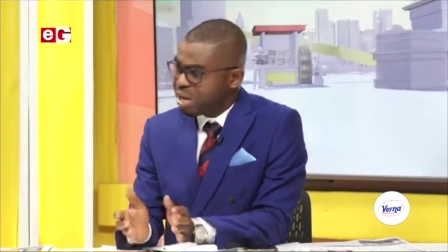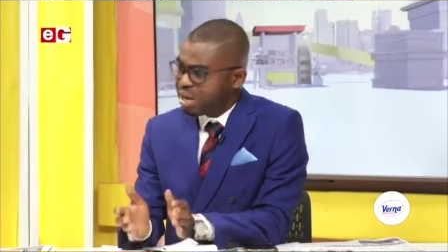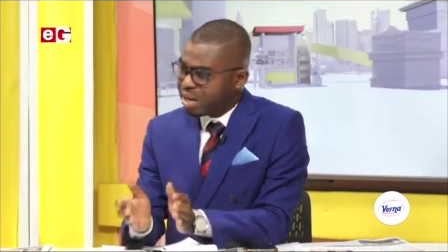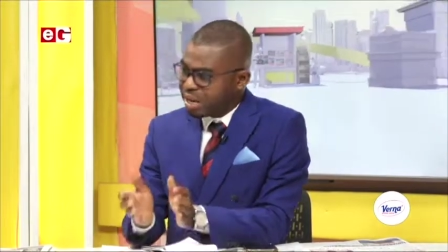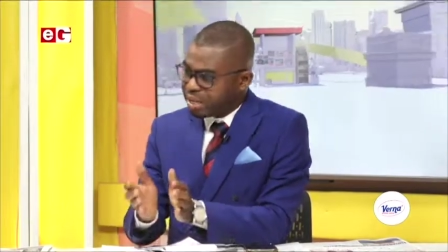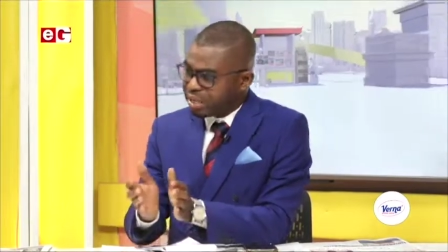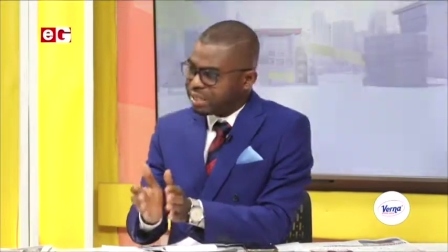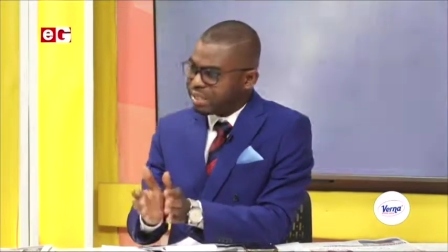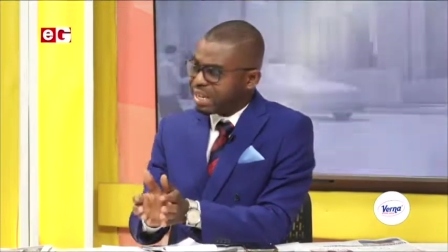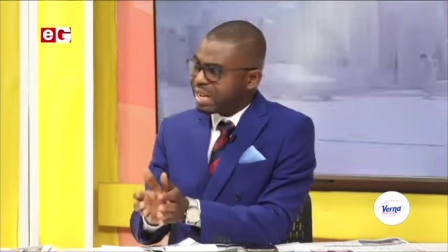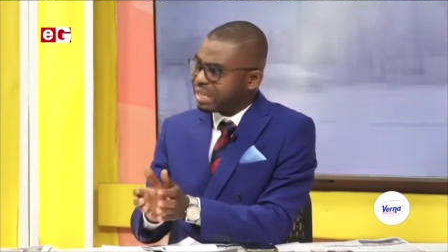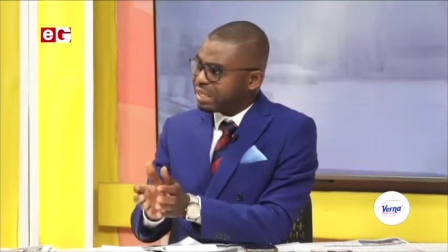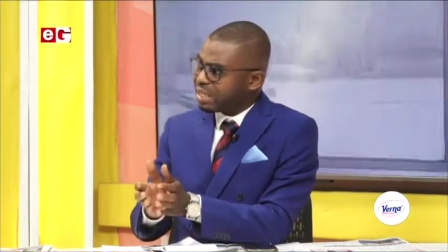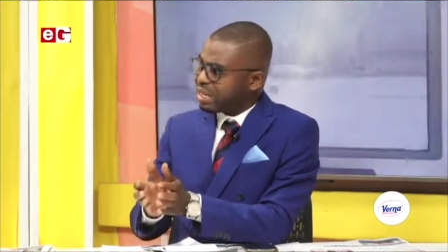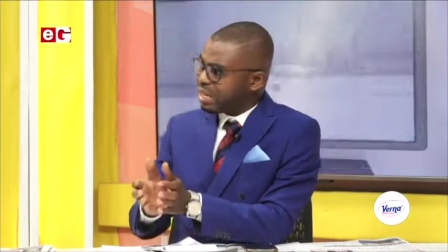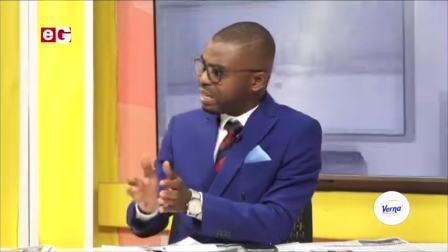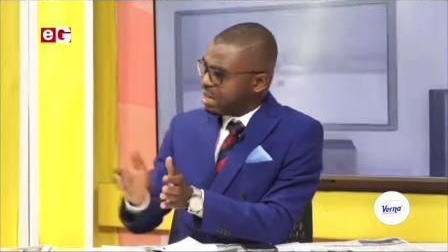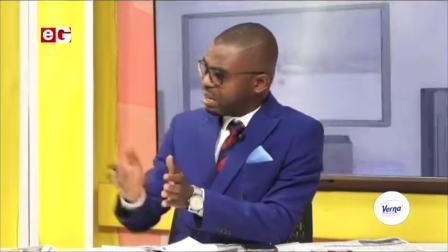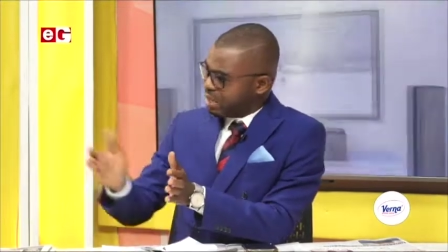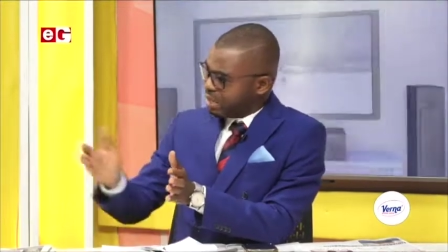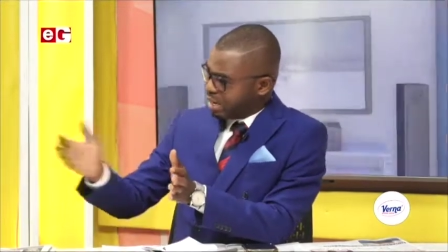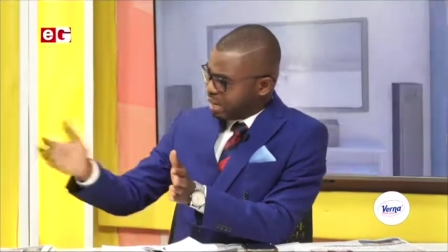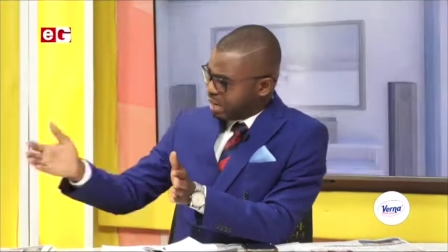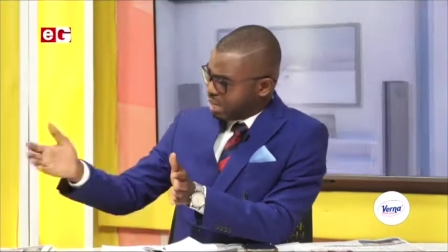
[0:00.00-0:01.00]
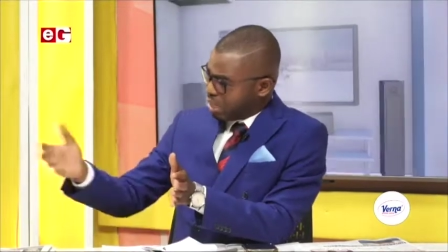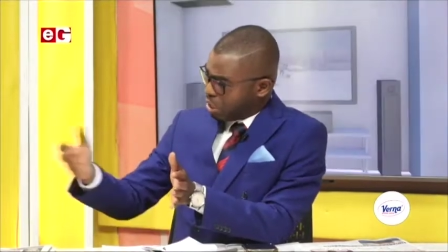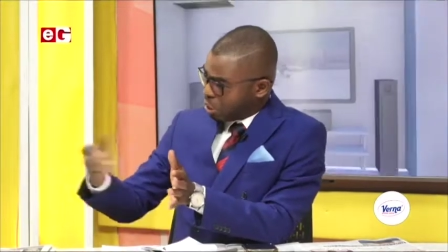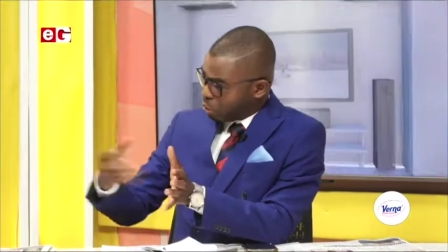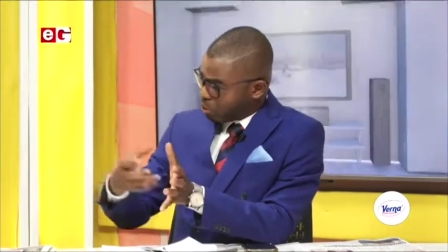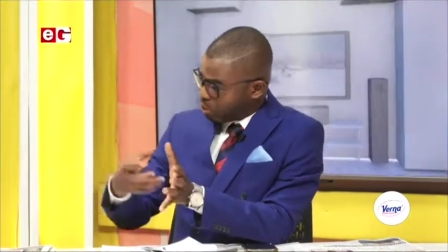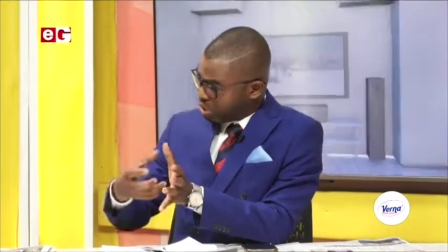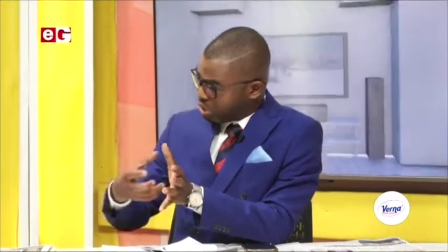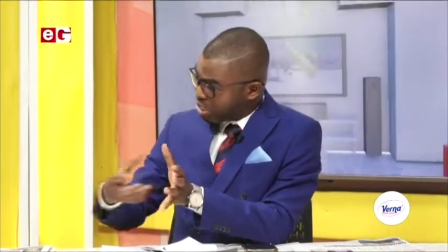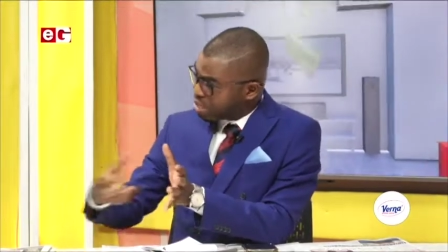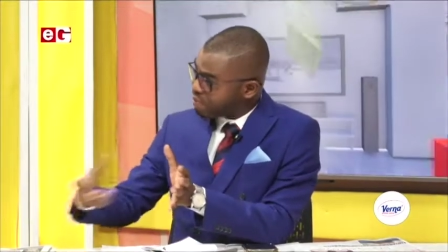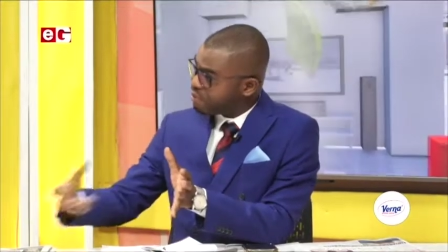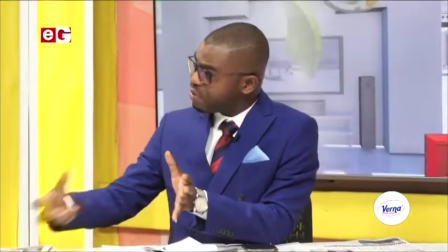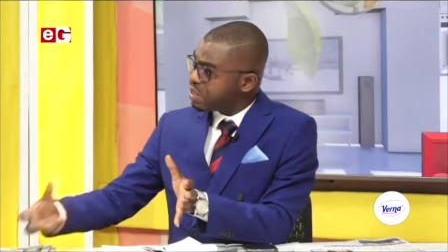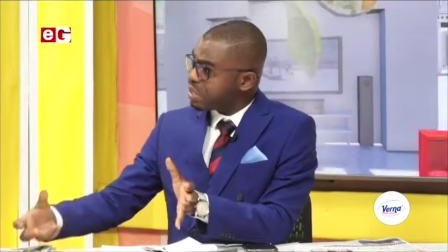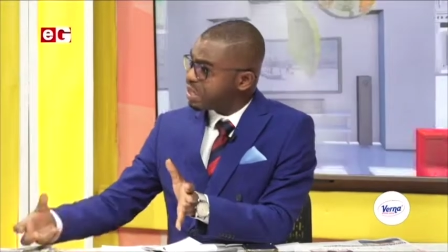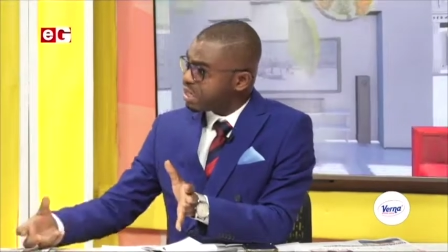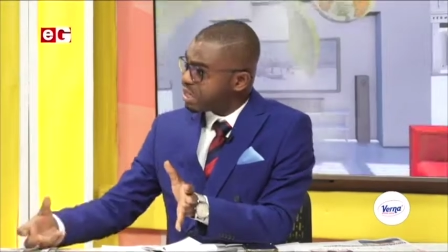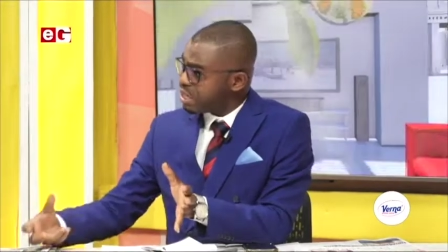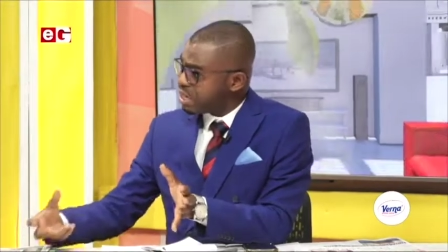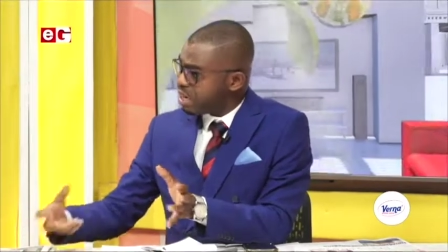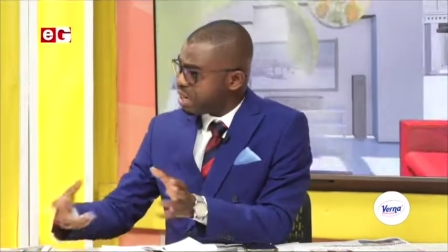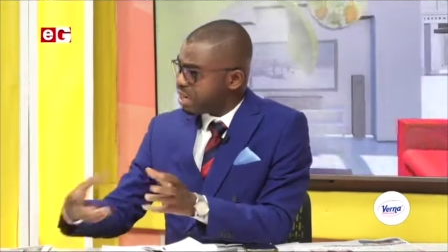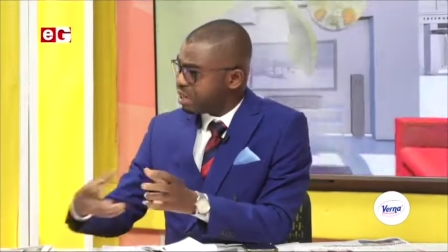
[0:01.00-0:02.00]
is that the
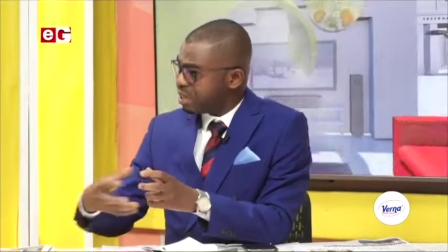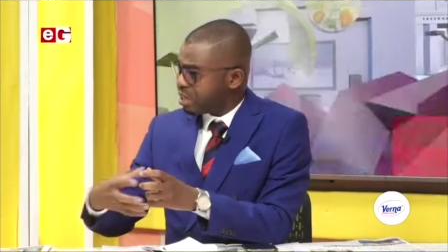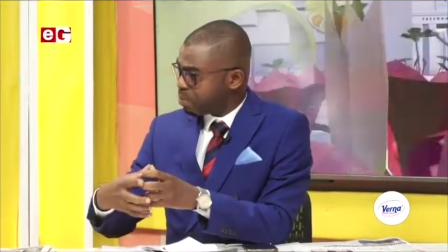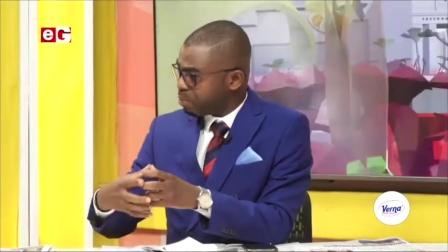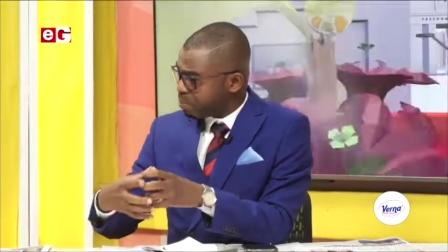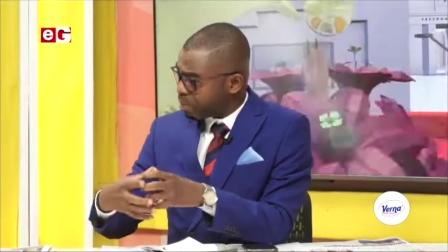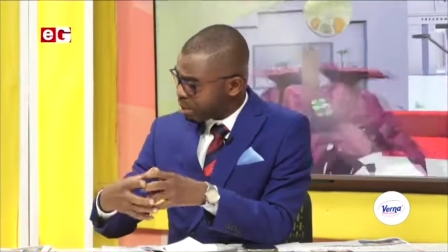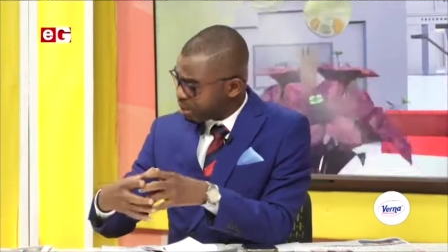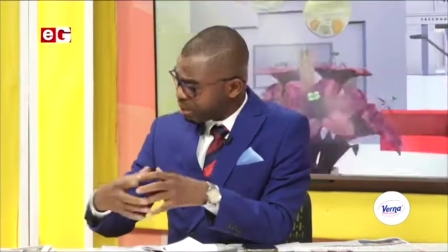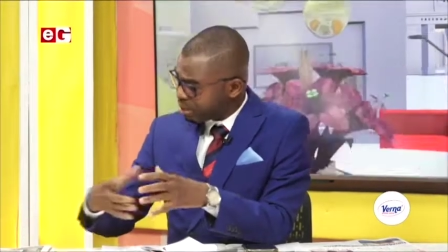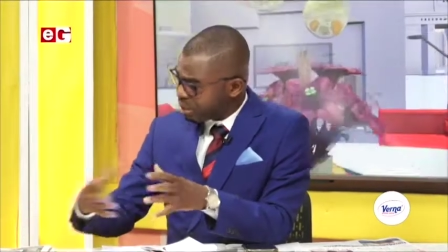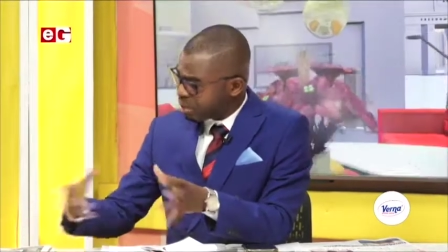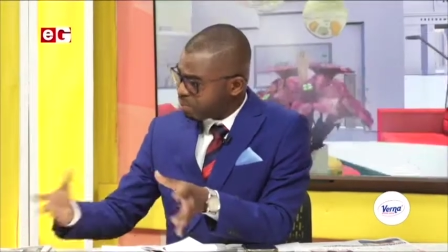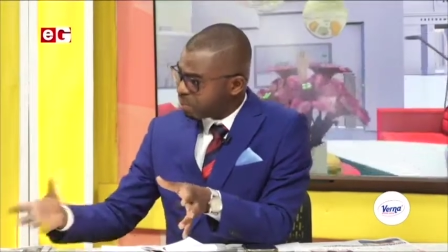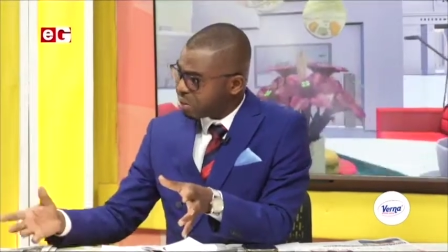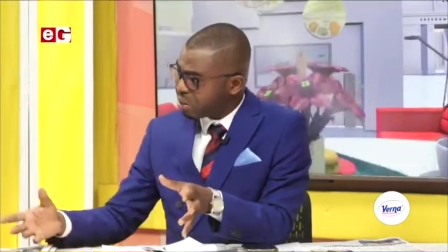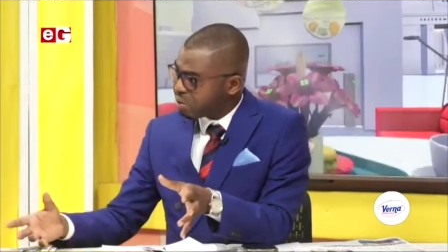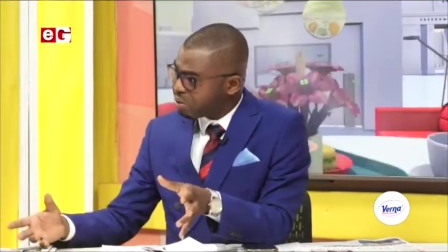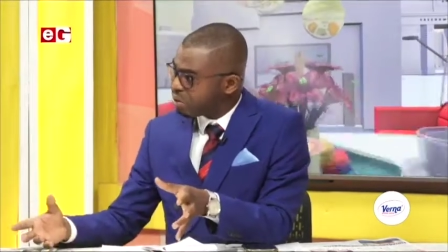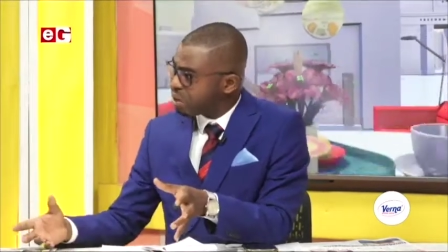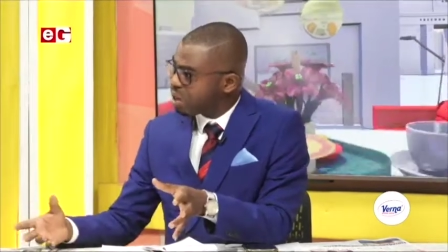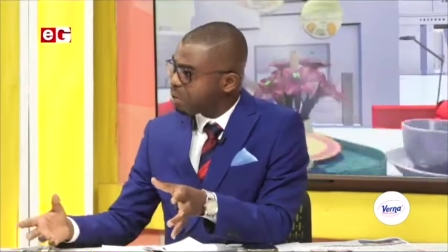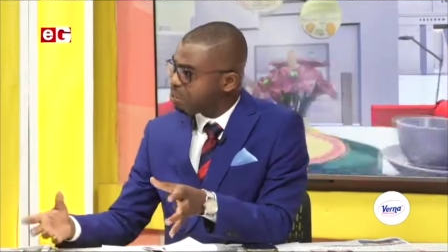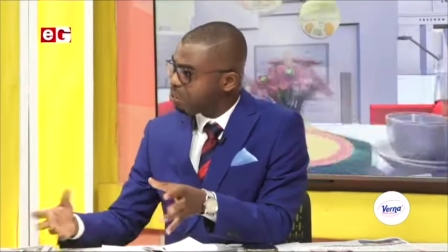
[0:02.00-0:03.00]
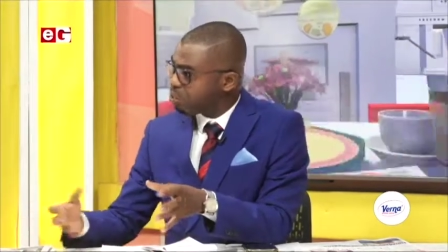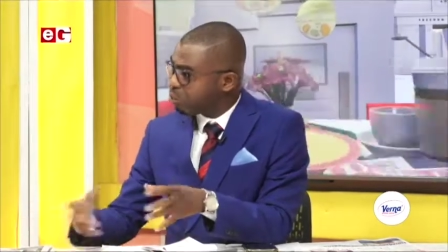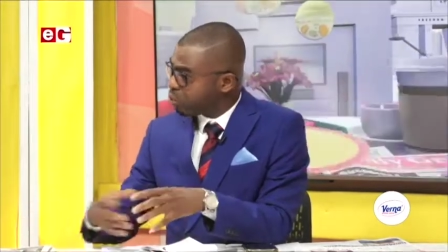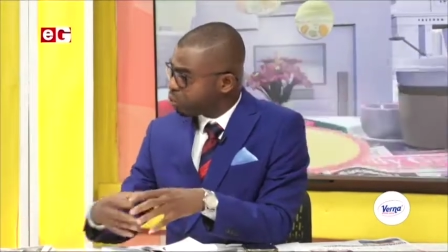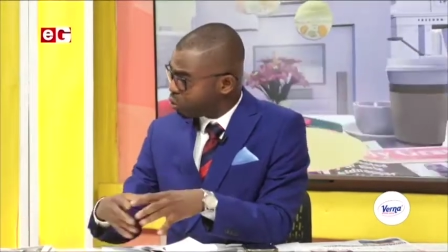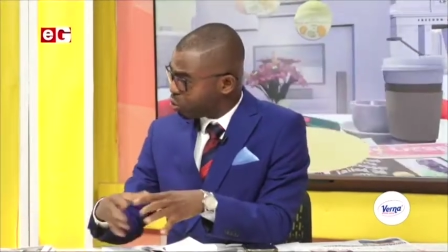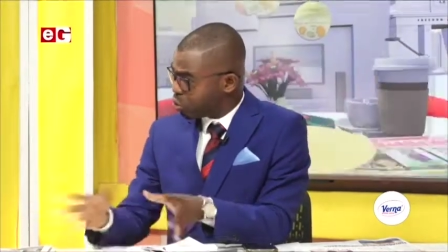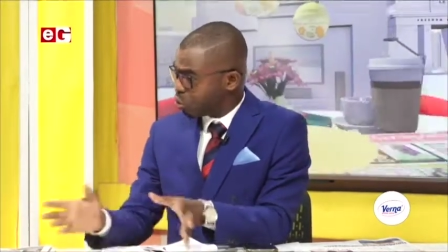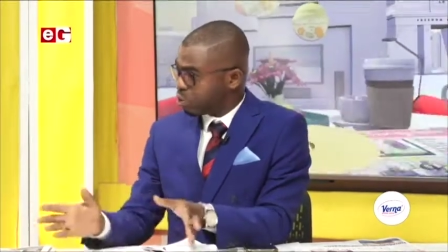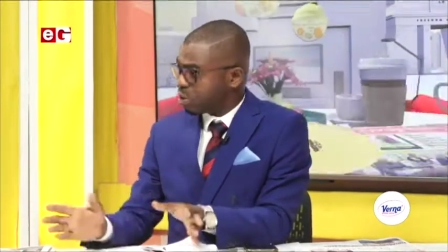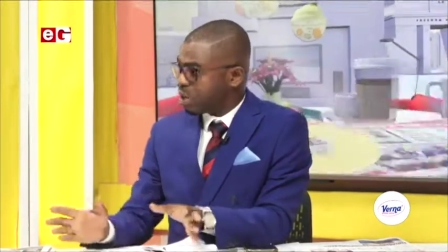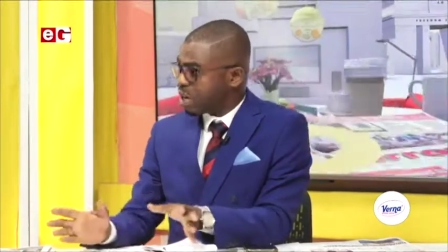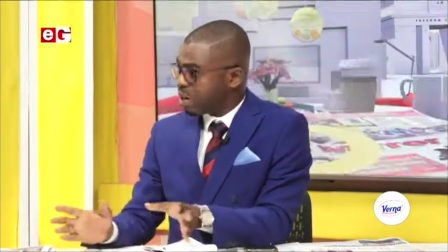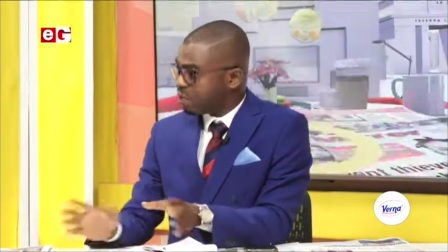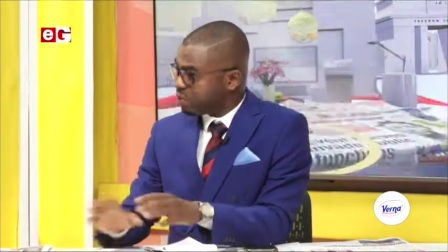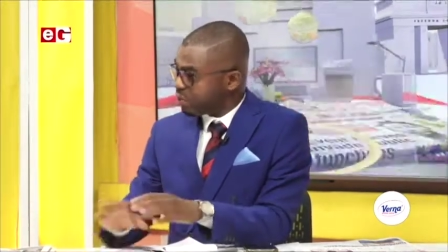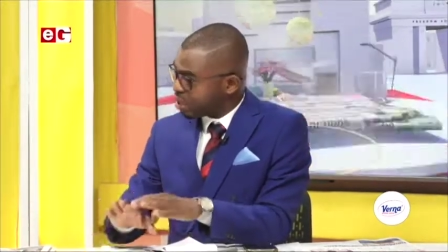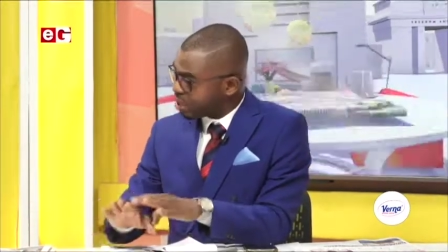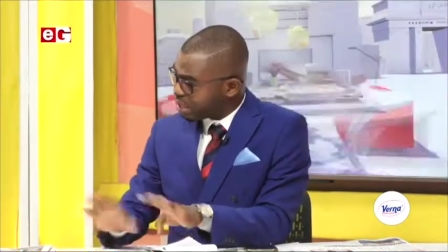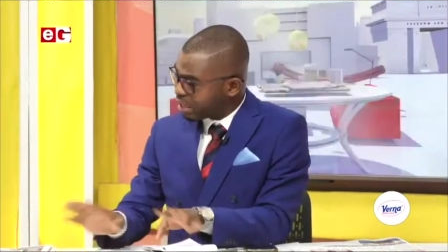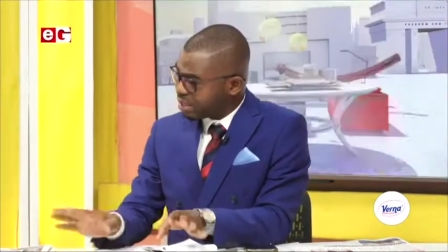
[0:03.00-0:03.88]
inclusivity and the participatory approach to governance.